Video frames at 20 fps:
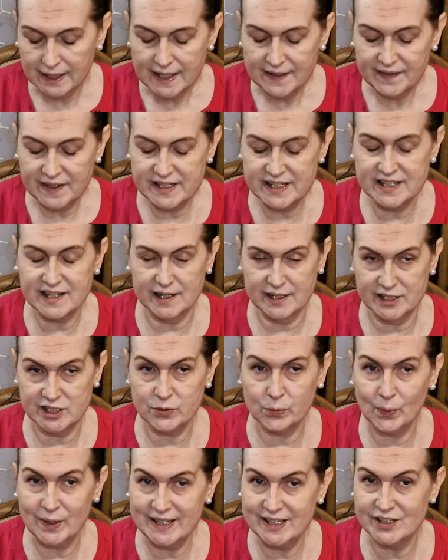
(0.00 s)
this is a
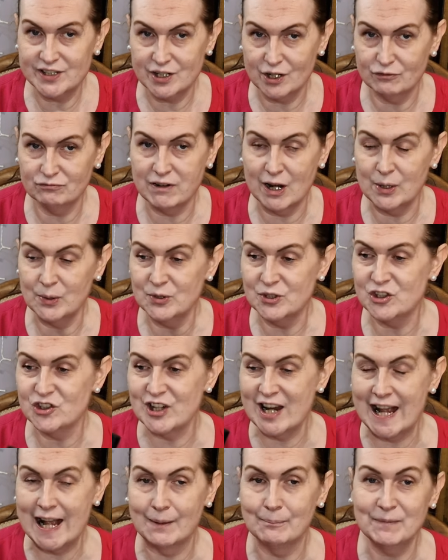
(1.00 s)
sweet rose
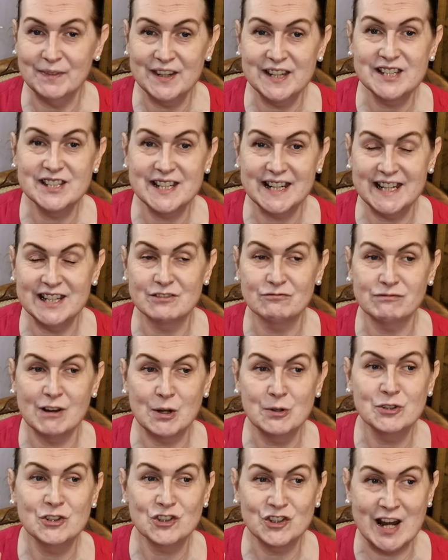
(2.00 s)
jam. This is
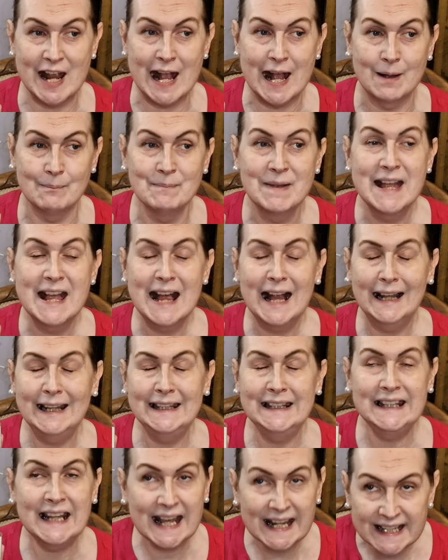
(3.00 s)
rose jam
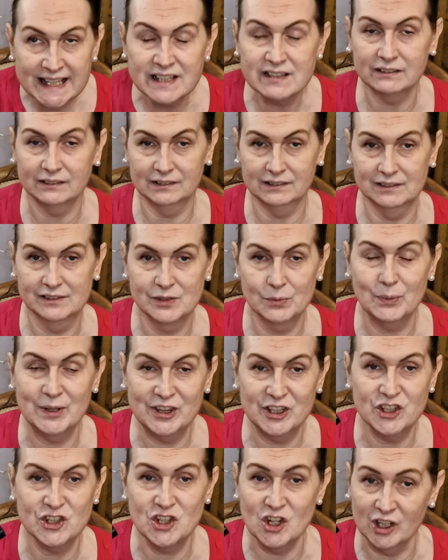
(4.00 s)
ladled
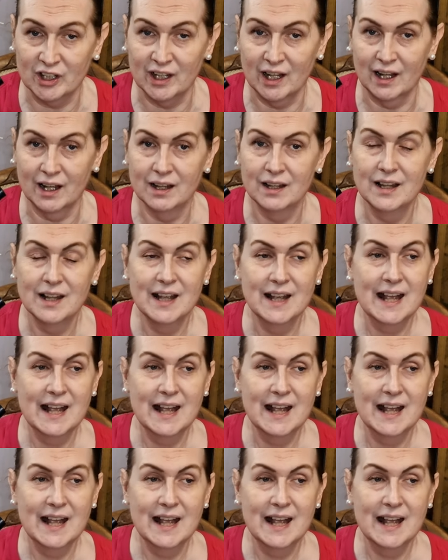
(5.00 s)
with sugar.